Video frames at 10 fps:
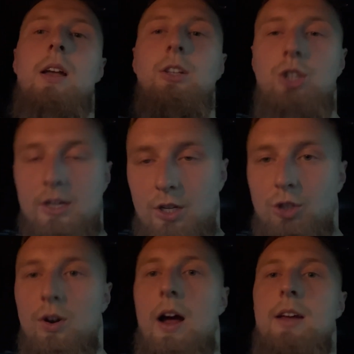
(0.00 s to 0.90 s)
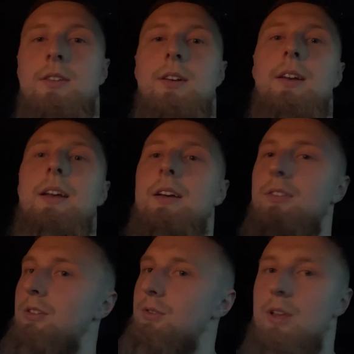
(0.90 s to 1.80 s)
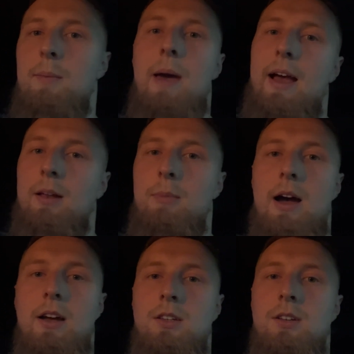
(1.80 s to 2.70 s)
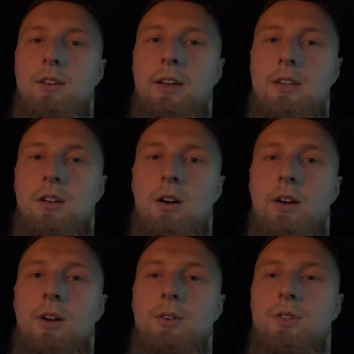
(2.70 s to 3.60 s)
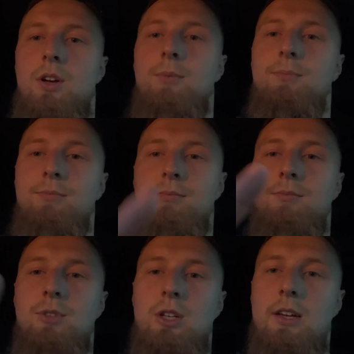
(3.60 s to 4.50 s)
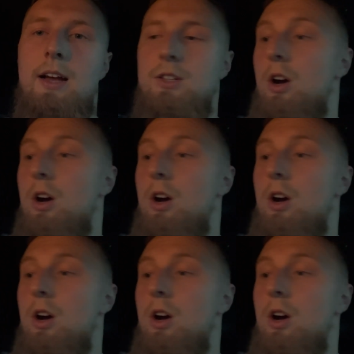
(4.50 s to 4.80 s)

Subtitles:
Chest and tries. Tuesday back and buys, and you guys know how it goes. So see you guys.